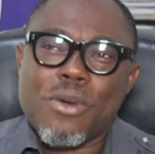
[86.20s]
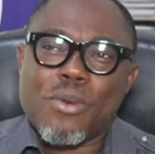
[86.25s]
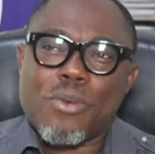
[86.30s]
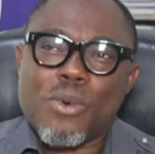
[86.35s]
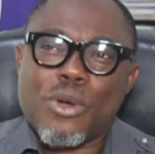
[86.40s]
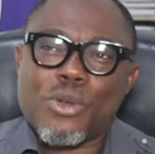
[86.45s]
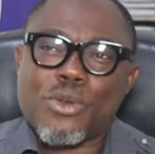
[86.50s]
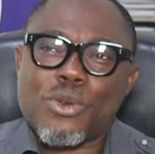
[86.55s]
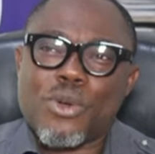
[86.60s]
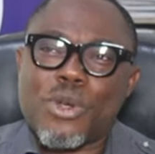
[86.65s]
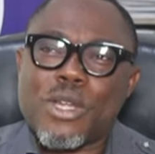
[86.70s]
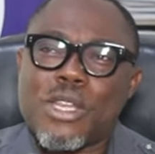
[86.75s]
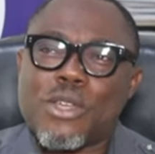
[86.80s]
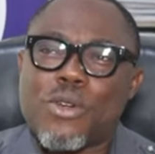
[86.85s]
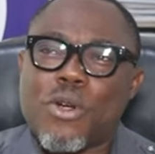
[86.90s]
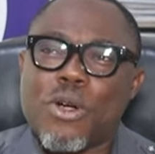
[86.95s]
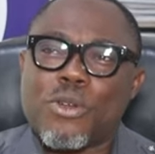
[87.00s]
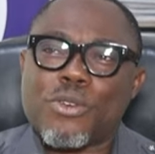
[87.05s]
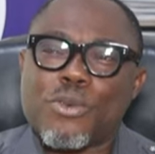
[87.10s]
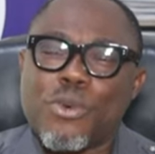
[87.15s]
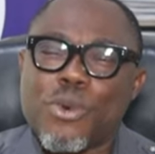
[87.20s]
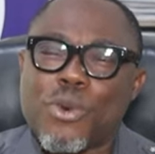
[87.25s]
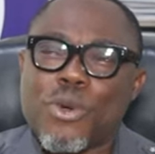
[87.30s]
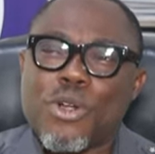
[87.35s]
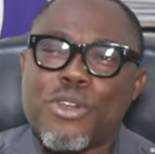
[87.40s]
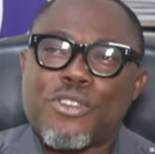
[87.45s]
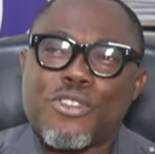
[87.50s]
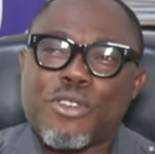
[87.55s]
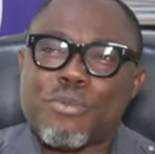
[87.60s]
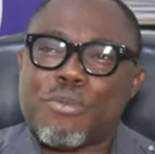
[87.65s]
will
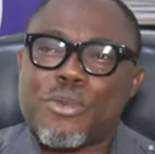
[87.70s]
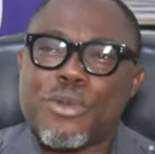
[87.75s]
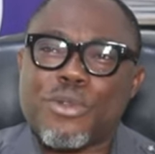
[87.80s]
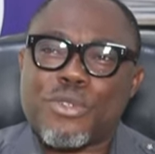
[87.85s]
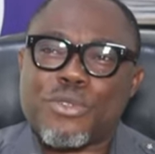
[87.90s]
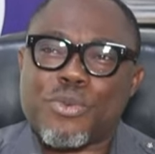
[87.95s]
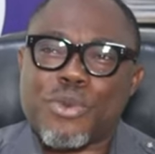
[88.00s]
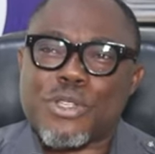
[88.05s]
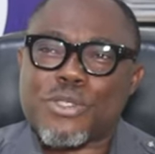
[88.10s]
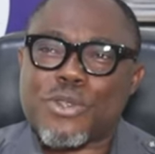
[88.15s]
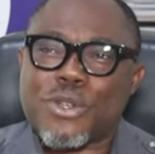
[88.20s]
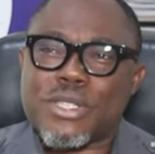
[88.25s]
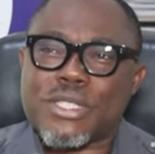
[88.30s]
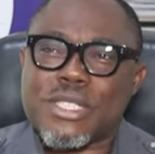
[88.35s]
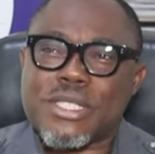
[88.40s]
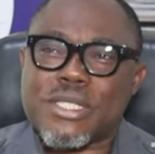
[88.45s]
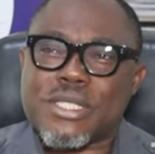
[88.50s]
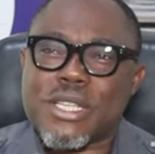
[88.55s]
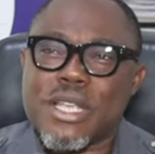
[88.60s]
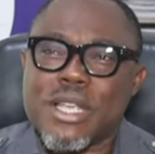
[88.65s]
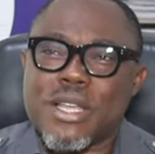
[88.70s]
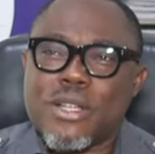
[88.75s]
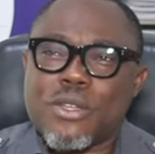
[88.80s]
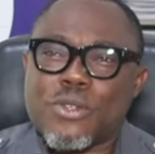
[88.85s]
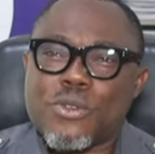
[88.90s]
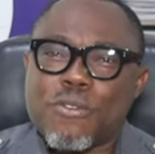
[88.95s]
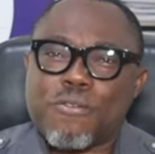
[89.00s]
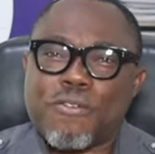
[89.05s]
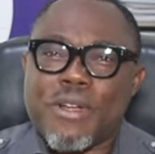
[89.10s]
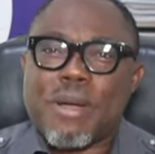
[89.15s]
contribute resources
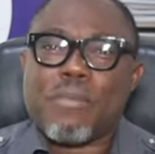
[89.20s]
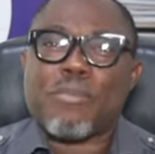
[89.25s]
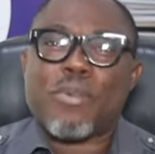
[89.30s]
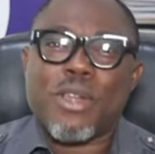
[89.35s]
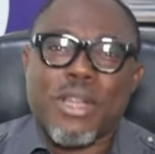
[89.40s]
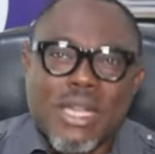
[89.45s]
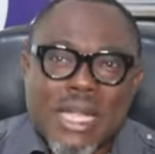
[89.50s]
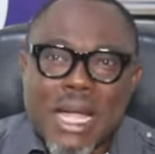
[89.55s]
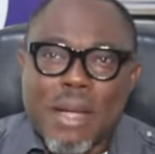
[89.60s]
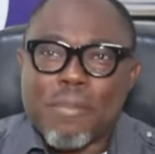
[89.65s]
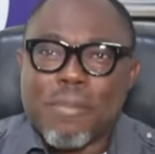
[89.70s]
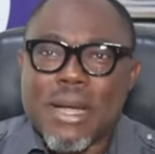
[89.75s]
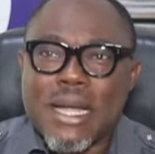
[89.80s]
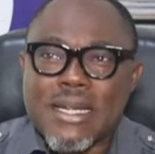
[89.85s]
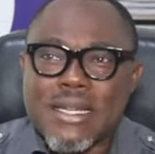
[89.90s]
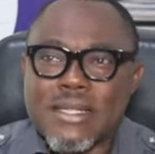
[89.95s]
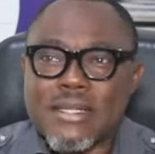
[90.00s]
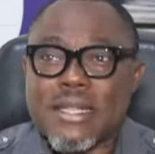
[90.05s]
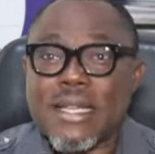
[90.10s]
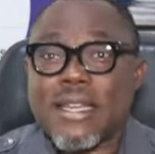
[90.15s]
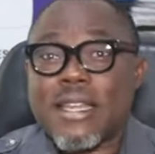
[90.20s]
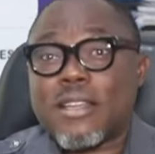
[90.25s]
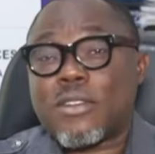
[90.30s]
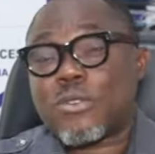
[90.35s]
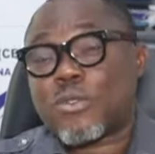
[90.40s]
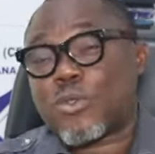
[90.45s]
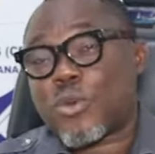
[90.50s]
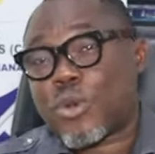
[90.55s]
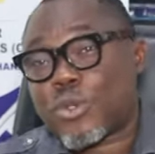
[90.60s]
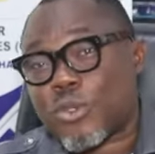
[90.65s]
to fund political parties and then
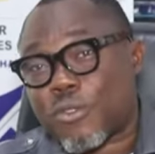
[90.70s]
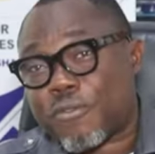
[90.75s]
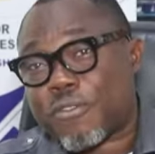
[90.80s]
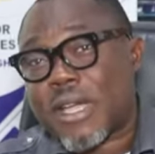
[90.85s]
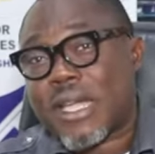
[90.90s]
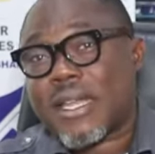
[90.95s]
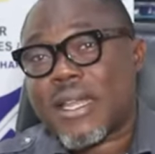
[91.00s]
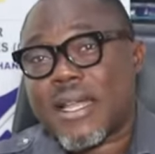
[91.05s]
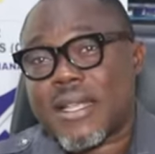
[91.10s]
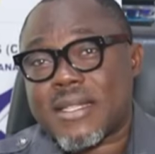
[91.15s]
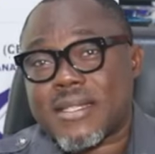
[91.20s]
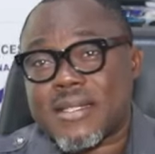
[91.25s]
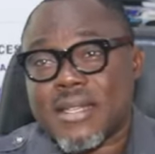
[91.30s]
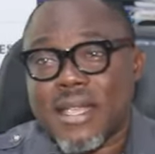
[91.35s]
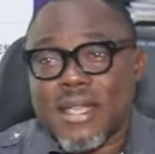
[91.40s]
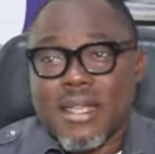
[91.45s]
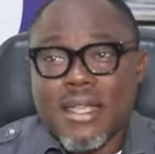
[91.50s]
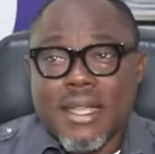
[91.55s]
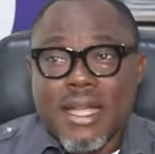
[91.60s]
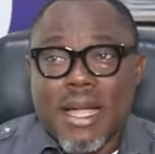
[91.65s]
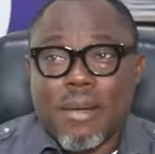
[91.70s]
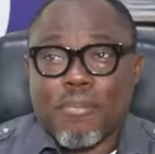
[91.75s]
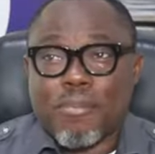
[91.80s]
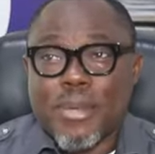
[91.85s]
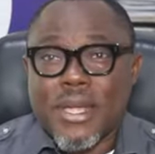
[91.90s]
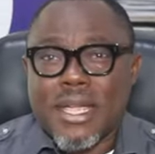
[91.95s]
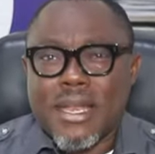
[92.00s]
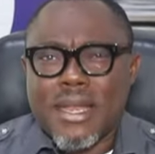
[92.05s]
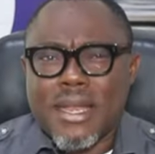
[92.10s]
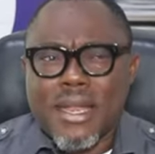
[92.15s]
to also finance
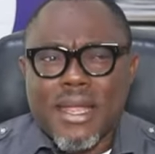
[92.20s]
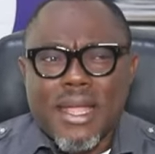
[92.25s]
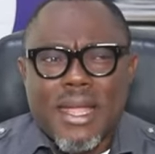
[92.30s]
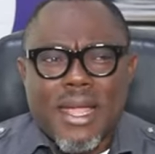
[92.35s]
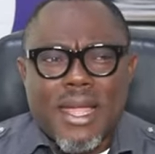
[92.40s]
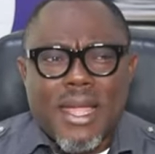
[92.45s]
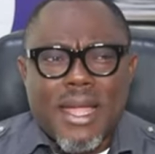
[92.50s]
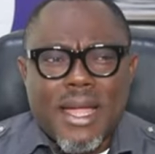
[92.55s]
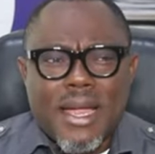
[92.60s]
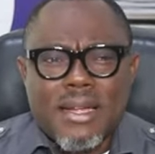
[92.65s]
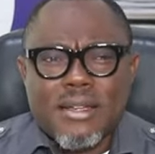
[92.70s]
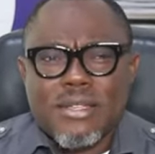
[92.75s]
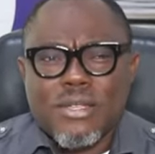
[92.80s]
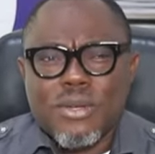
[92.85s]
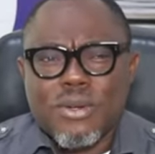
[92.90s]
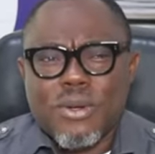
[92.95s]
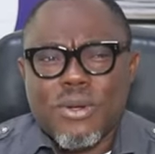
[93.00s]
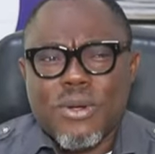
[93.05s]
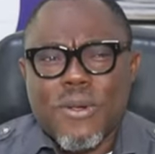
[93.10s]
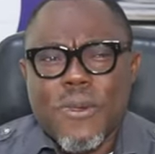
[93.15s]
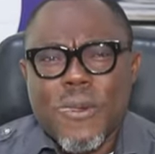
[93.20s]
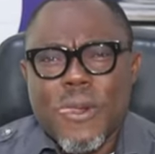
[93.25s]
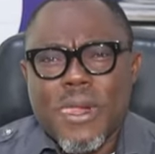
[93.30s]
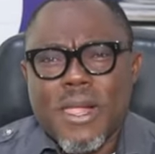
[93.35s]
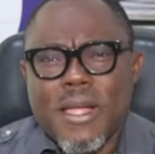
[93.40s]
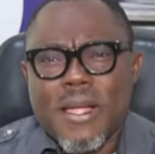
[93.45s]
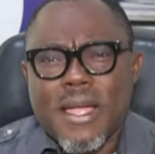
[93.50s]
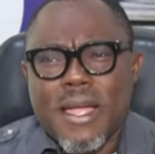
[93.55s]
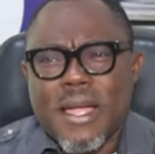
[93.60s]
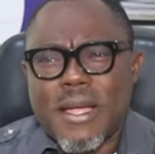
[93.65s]
campaign. And so
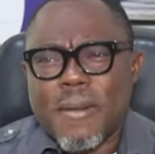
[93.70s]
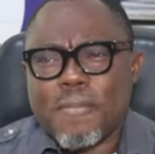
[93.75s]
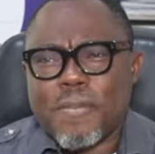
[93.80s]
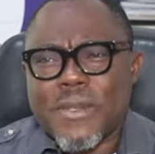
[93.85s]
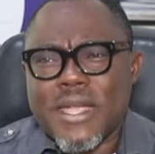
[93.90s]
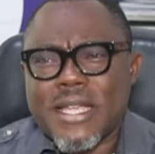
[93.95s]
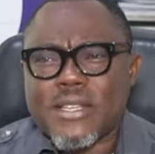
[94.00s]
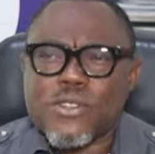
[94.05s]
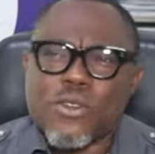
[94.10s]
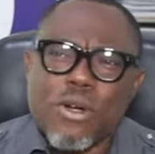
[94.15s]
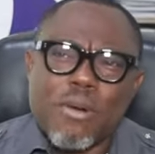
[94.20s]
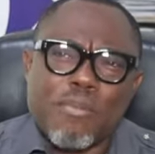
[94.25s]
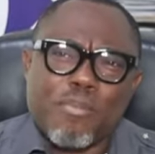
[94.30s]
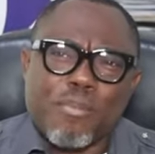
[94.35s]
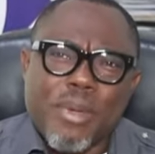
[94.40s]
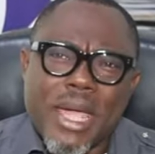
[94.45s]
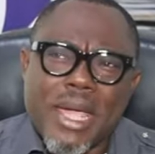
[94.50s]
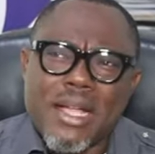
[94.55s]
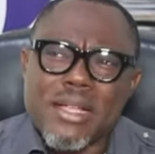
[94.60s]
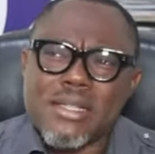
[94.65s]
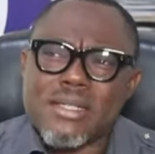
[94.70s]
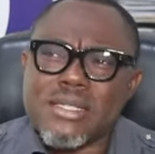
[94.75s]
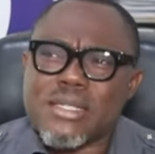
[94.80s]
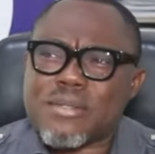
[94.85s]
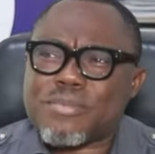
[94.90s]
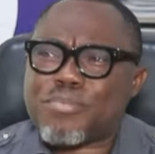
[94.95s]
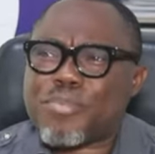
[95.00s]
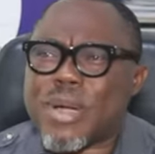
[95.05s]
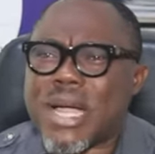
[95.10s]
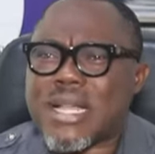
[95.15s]
it
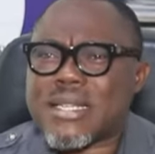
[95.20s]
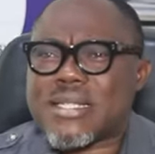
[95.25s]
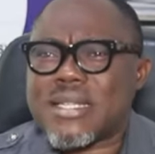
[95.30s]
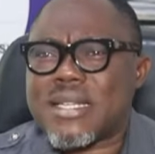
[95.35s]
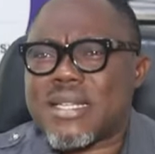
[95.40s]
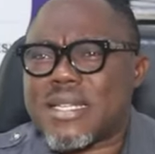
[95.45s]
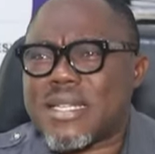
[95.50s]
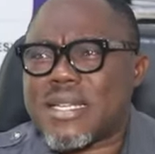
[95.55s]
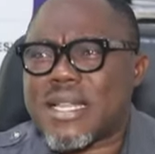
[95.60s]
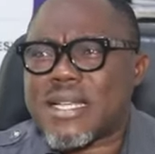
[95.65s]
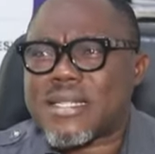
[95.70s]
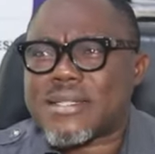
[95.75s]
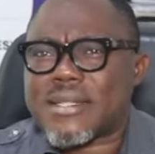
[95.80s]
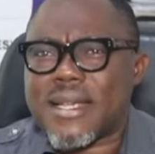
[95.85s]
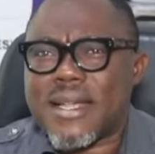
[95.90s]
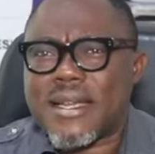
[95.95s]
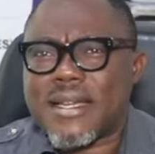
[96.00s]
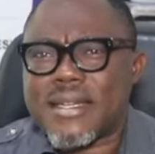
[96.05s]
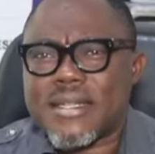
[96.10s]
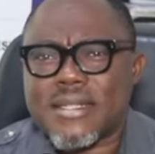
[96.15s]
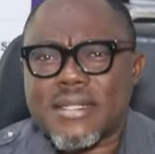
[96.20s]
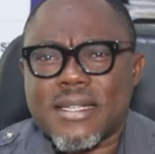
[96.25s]
compels party leaders and